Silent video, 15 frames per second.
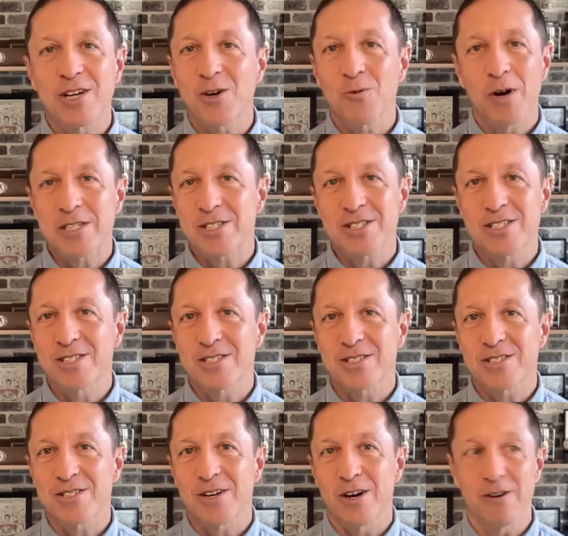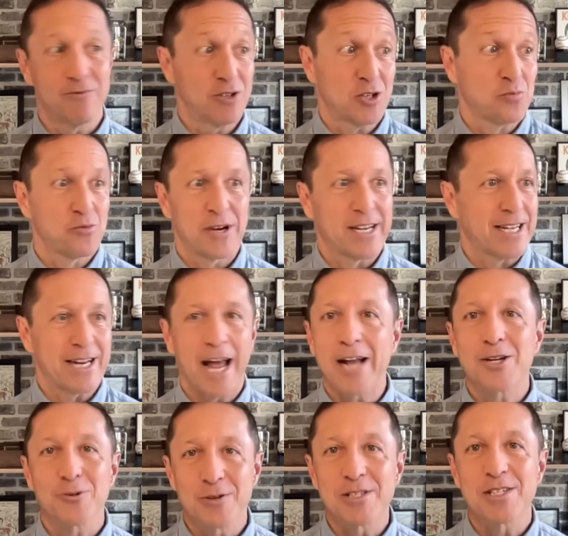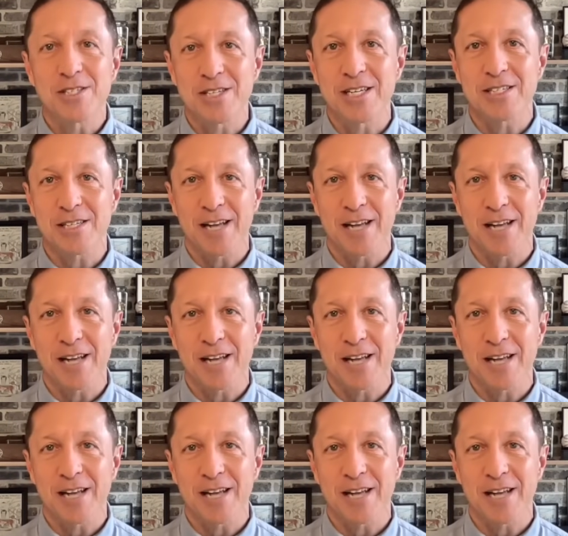questions of the spring and entering the season,